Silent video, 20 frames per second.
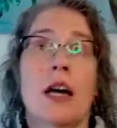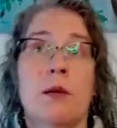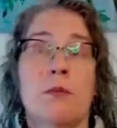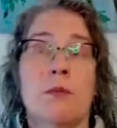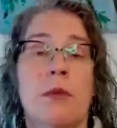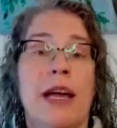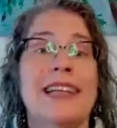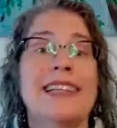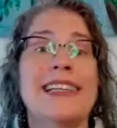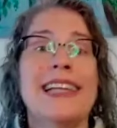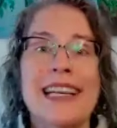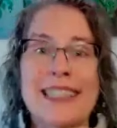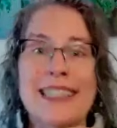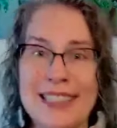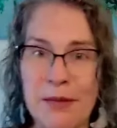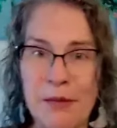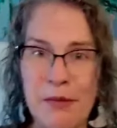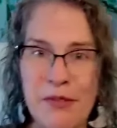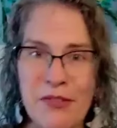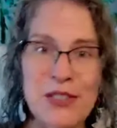And
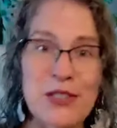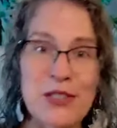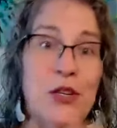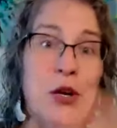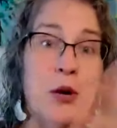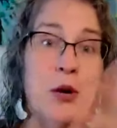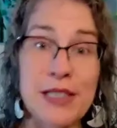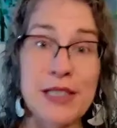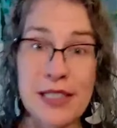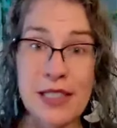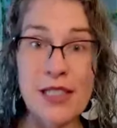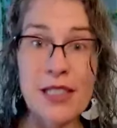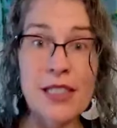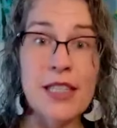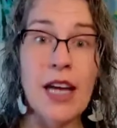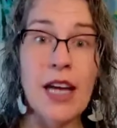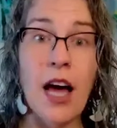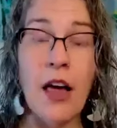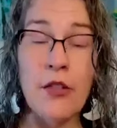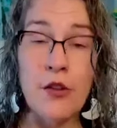yes, some of us go
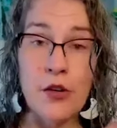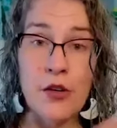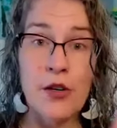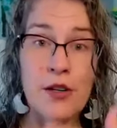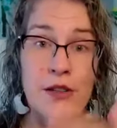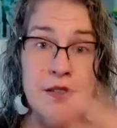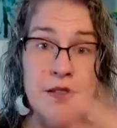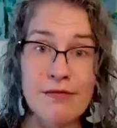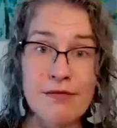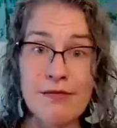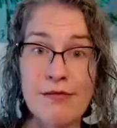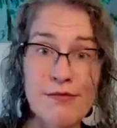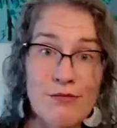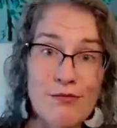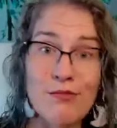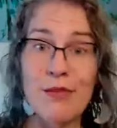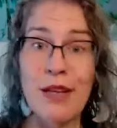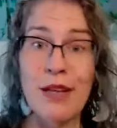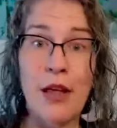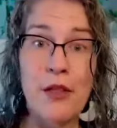into other
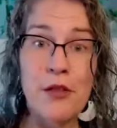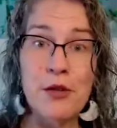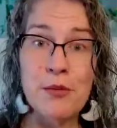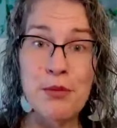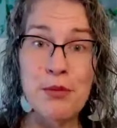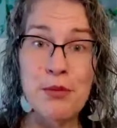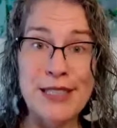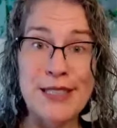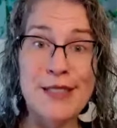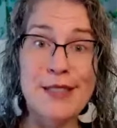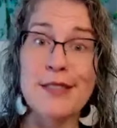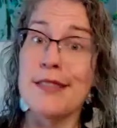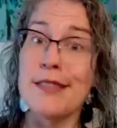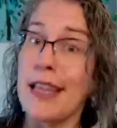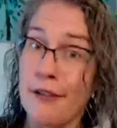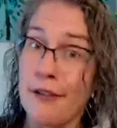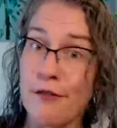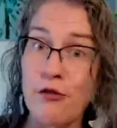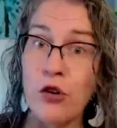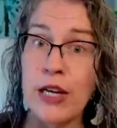places
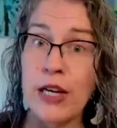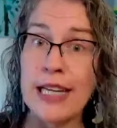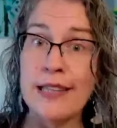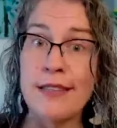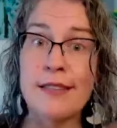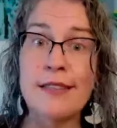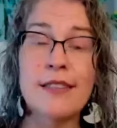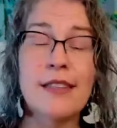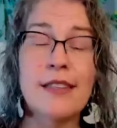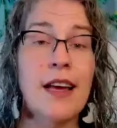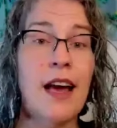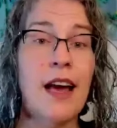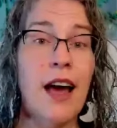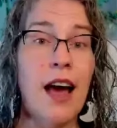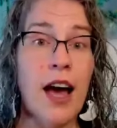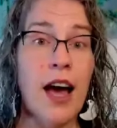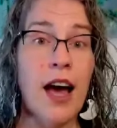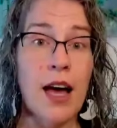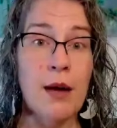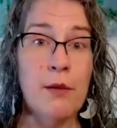like freeze
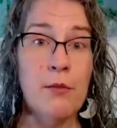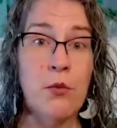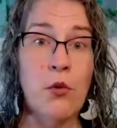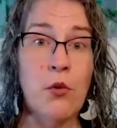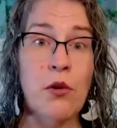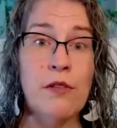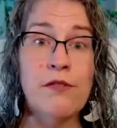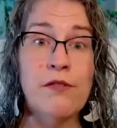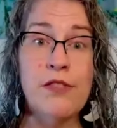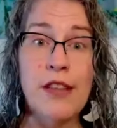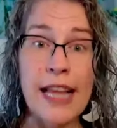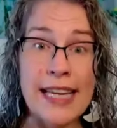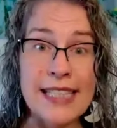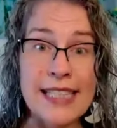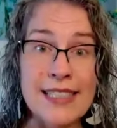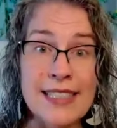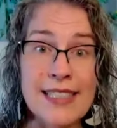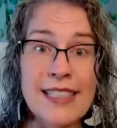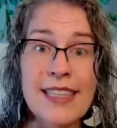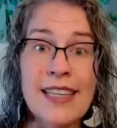or
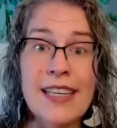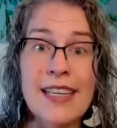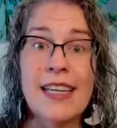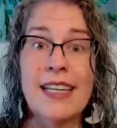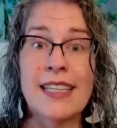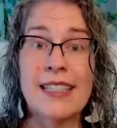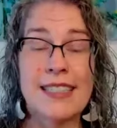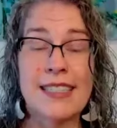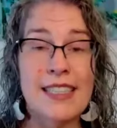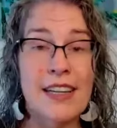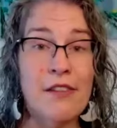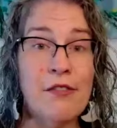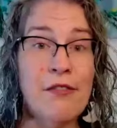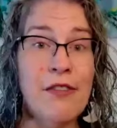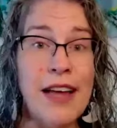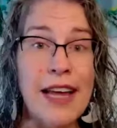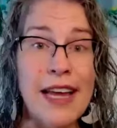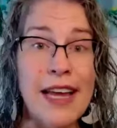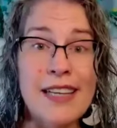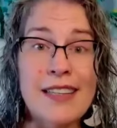flight instead of
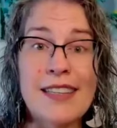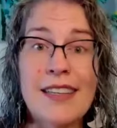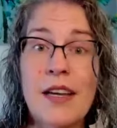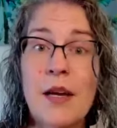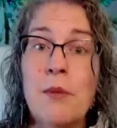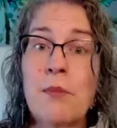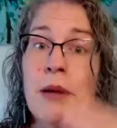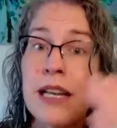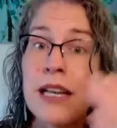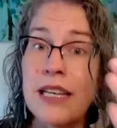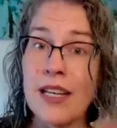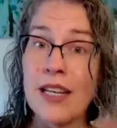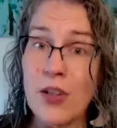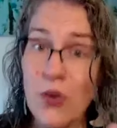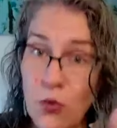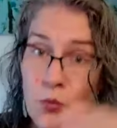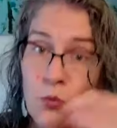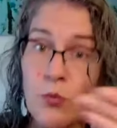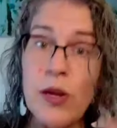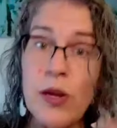fight, but
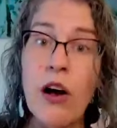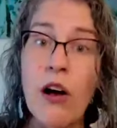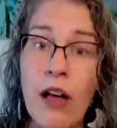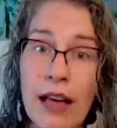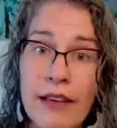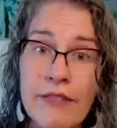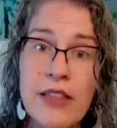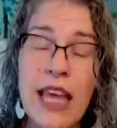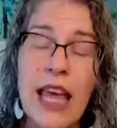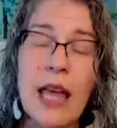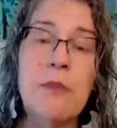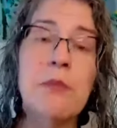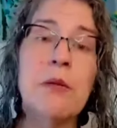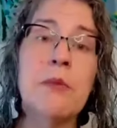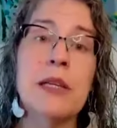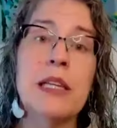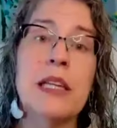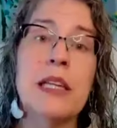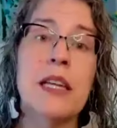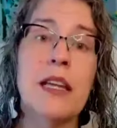we all have the
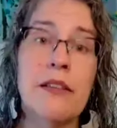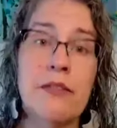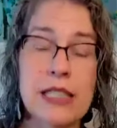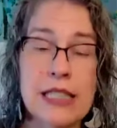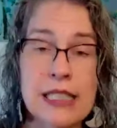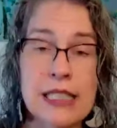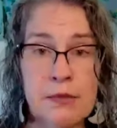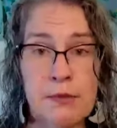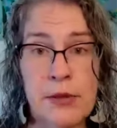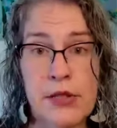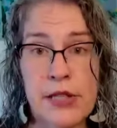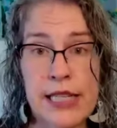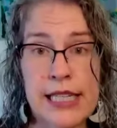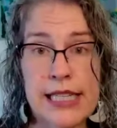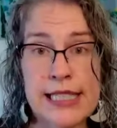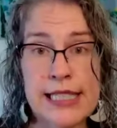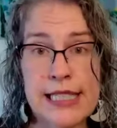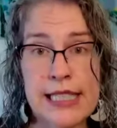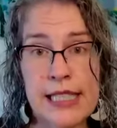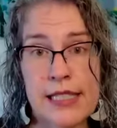capability of
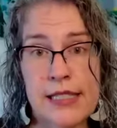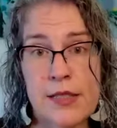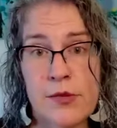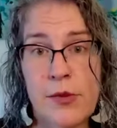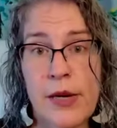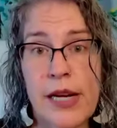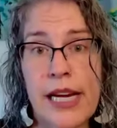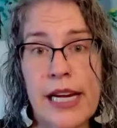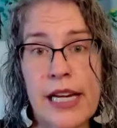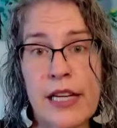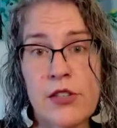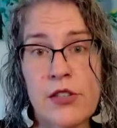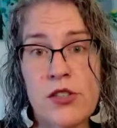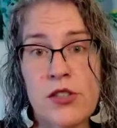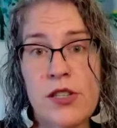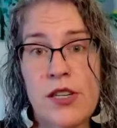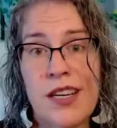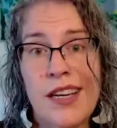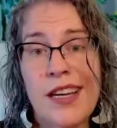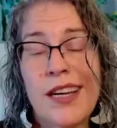experiencing this
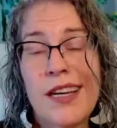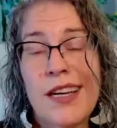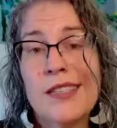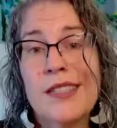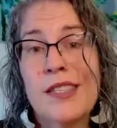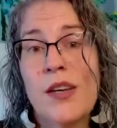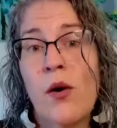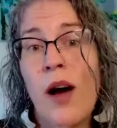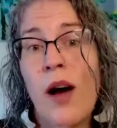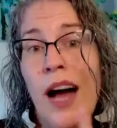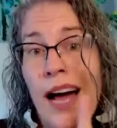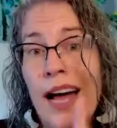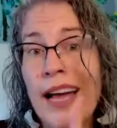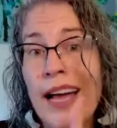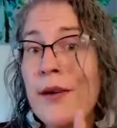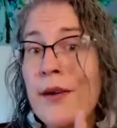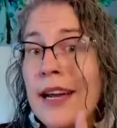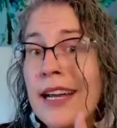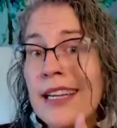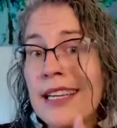rage. So
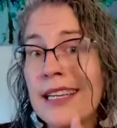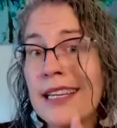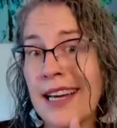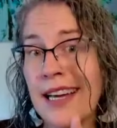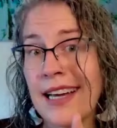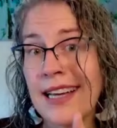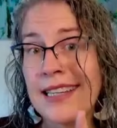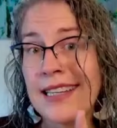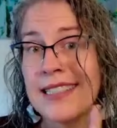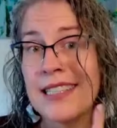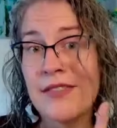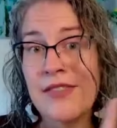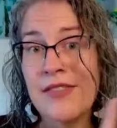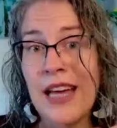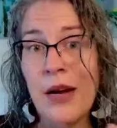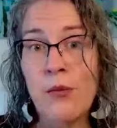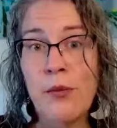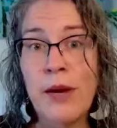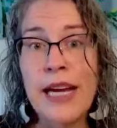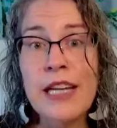I recognize if
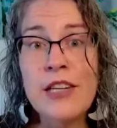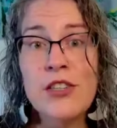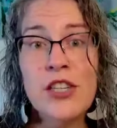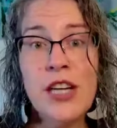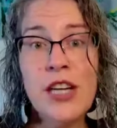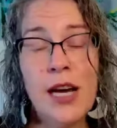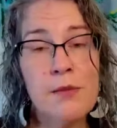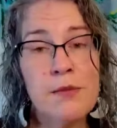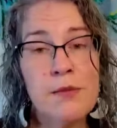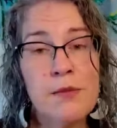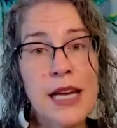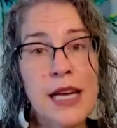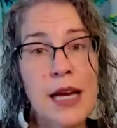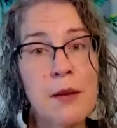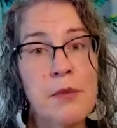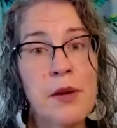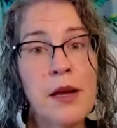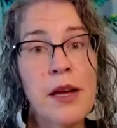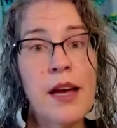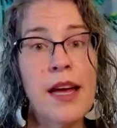that rage comes
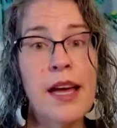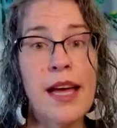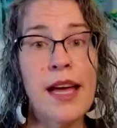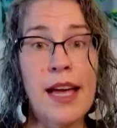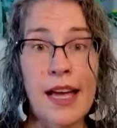up,